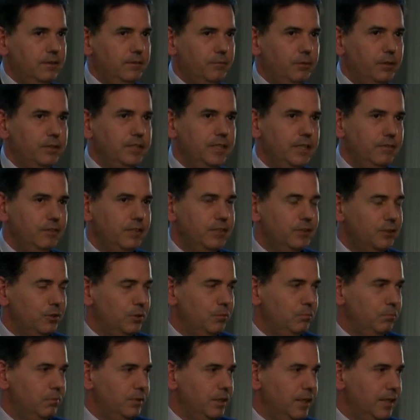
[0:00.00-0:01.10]
receiving
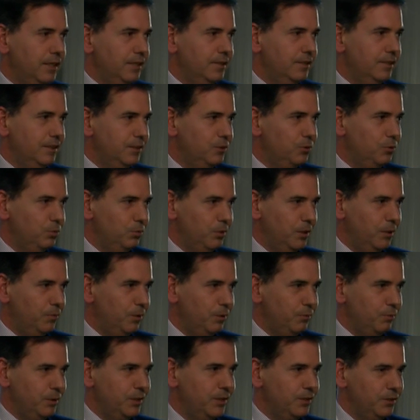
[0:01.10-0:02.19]
some answers to our
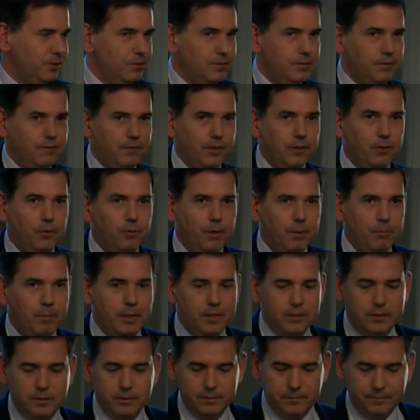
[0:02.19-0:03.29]
questions. Thank you very
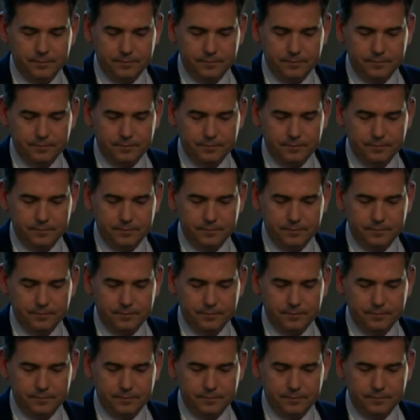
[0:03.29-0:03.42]
much.